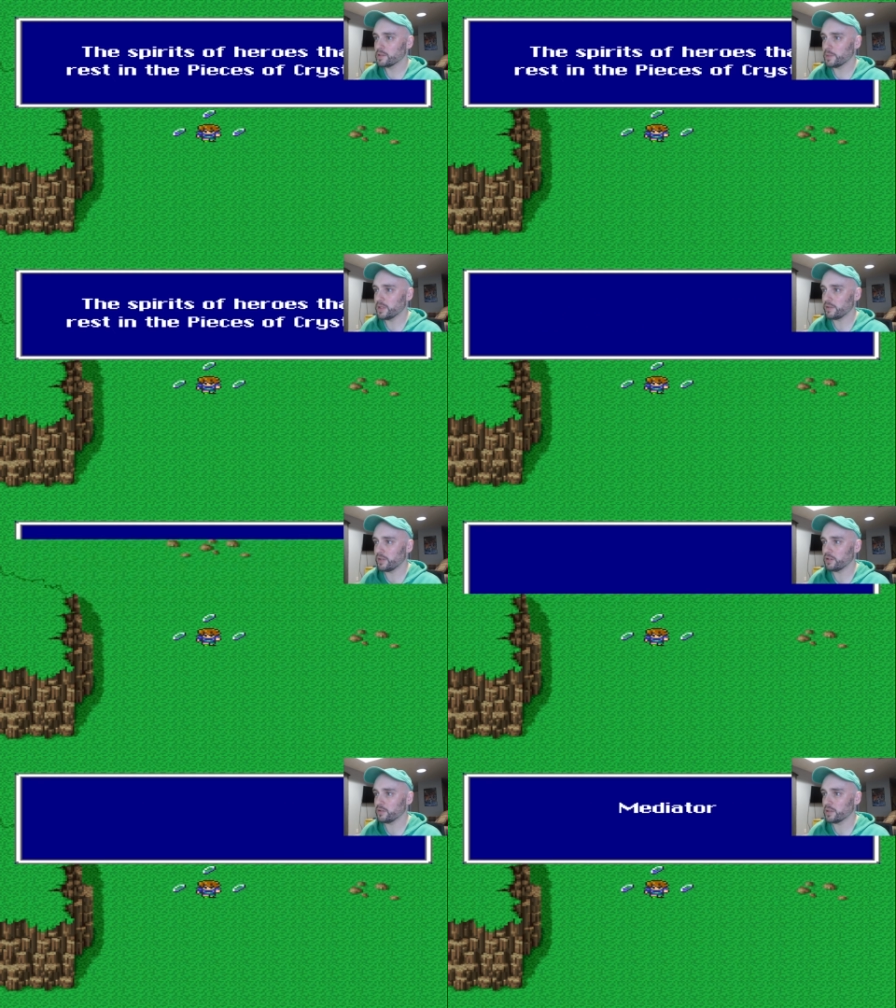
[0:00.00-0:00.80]
Spirits of
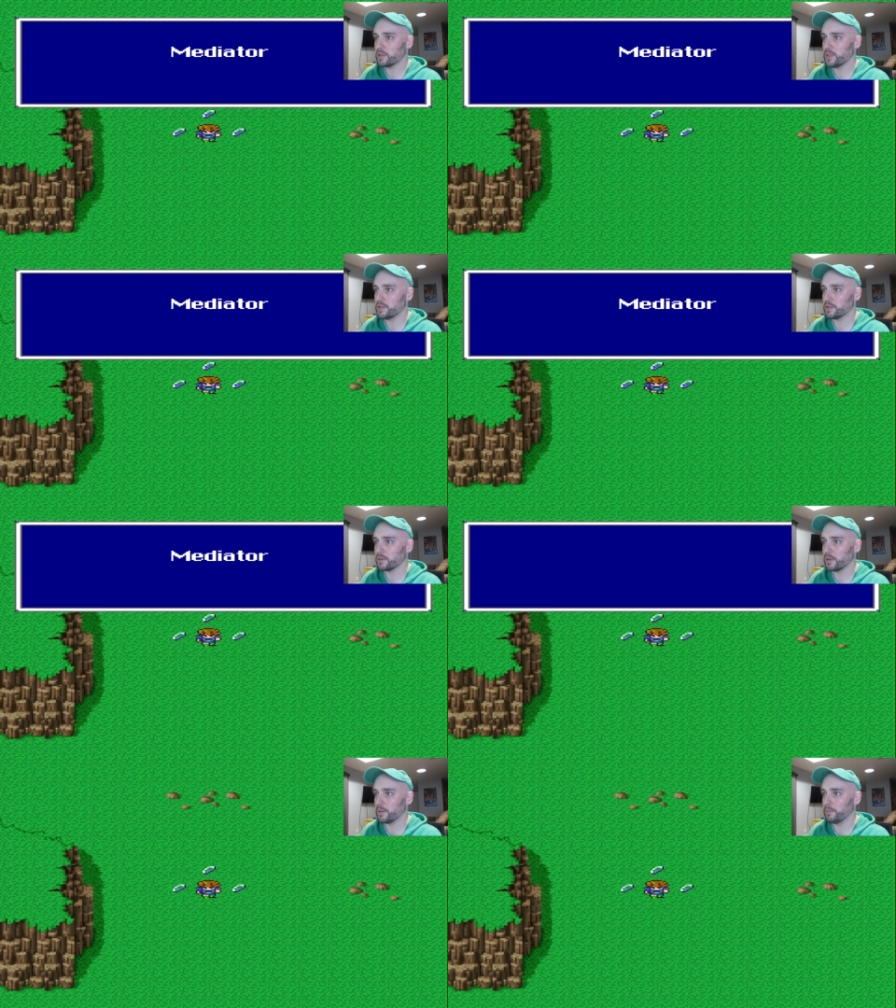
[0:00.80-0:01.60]
the heroes, rest in pieces.
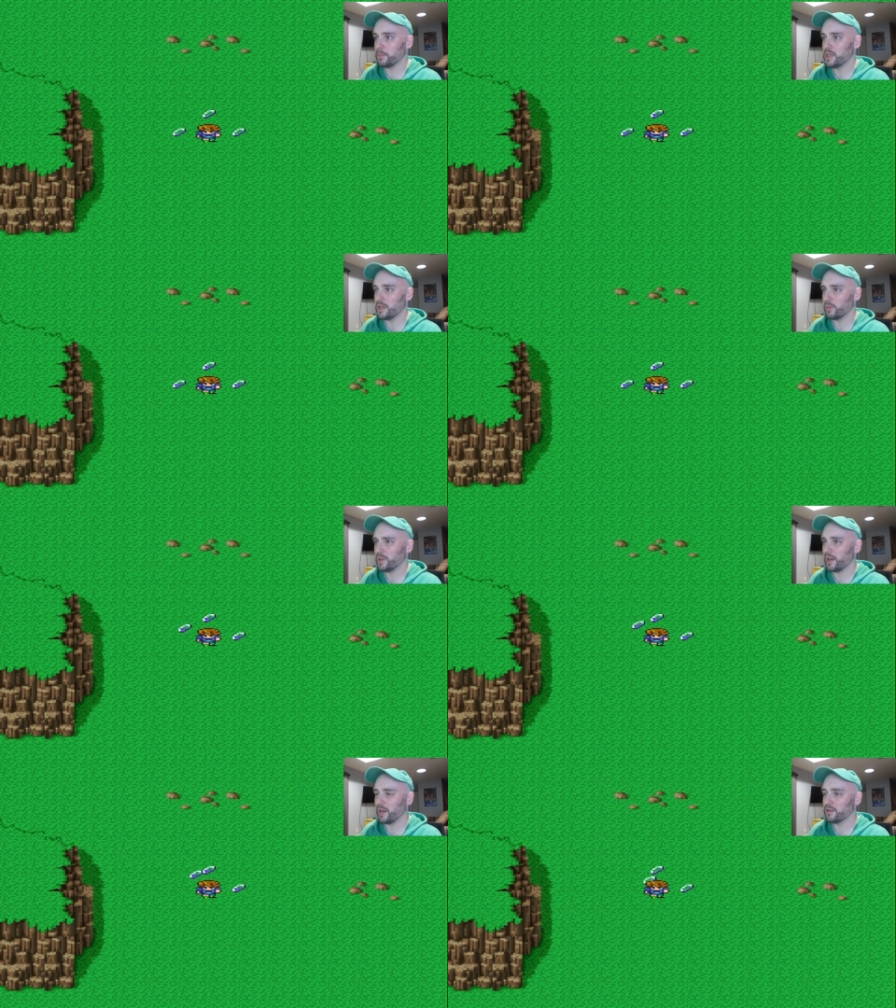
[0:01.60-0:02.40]
A medi
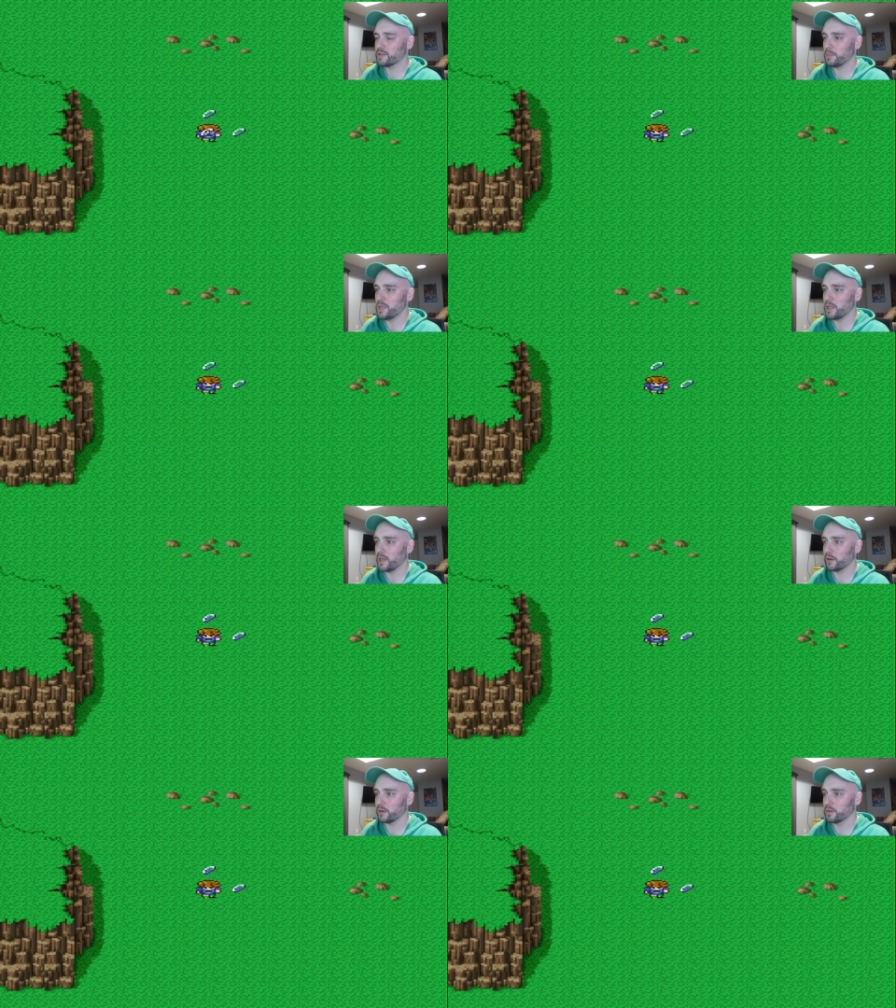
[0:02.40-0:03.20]
what the hell is a
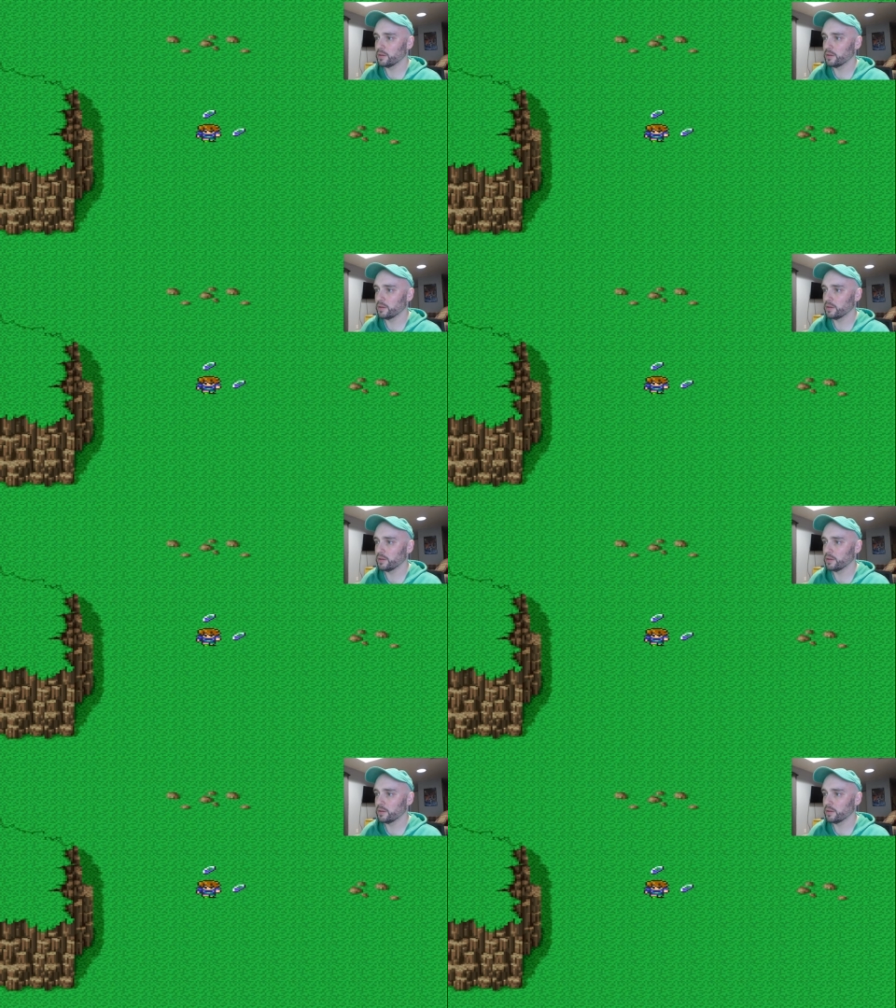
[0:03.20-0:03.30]
mediator?